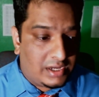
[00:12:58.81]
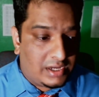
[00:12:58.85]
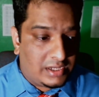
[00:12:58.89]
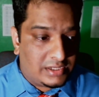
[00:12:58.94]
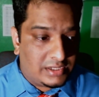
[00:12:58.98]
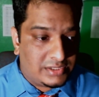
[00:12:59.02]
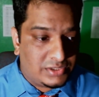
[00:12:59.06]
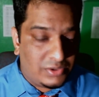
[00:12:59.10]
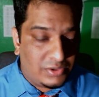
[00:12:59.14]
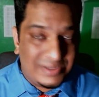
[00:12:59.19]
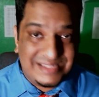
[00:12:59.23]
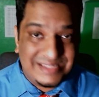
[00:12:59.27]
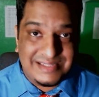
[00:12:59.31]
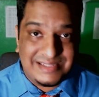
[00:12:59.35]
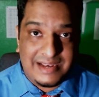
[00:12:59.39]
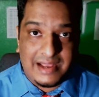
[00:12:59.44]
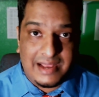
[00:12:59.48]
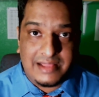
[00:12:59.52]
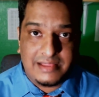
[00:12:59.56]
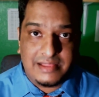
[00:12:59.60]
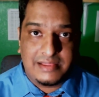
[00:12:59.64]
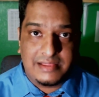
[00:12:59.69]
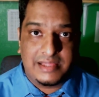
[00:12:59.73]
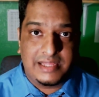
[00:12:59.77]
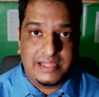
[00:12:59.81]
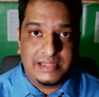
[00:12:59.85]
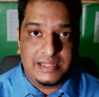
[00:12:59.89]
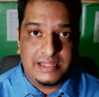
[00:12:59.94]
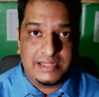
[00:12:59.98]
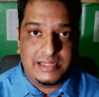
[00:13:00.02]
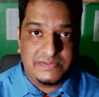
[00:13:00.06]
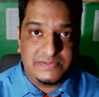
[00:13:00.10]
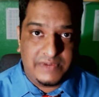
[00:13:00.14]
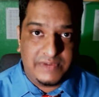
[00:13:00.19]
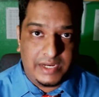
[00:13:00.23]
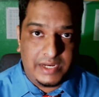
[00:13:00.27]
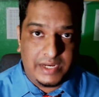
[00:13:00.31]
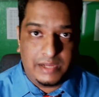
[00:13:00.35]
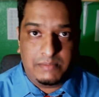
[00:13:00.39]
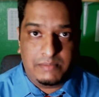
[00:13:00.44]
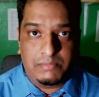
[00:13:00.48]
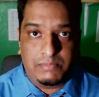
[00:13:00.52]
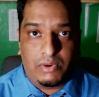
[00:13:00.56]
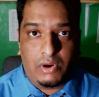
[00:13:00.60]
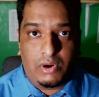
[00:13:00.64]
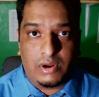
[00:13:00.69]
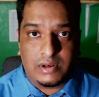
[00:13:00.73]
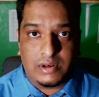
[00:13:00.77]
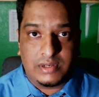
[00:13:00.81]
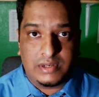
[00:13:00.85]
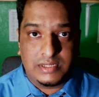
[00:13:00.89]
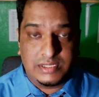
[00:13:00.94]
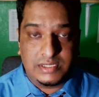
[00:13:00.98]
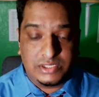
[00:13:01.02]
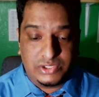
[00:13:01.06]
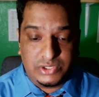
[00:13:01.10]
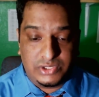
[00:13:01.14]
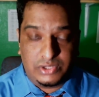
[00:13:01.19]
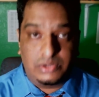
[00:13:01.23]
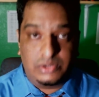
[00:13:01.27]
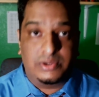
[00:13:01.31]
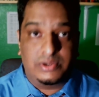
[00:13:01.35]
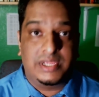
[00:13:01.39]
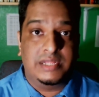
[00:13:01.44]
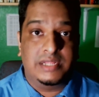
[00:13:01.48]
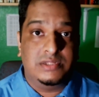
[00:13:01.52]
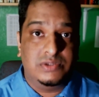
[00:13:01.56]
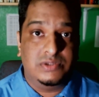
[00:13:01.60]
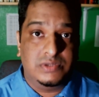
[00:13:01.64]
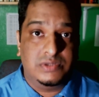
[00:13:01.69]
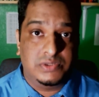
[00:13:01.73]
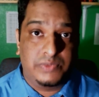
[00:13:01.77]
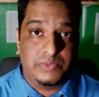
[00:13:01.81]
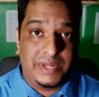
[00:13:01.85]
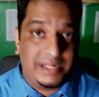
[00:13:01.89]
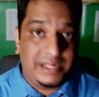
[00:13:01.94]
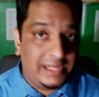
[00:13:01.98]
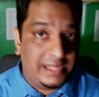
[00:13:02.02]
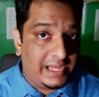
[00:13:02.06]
So it's another thing that is very important and you should look into as well.